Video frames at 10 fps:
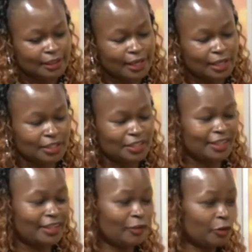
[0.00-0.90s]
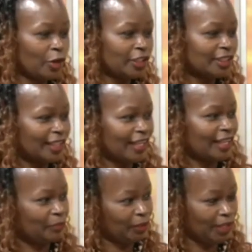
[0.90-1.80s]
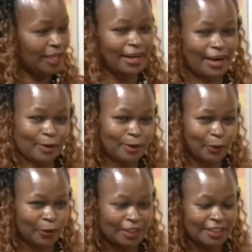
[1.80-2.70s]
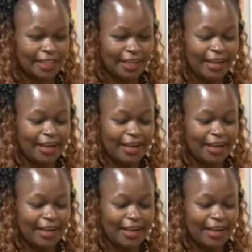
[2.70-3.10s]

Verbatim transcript: And of course, like in many households,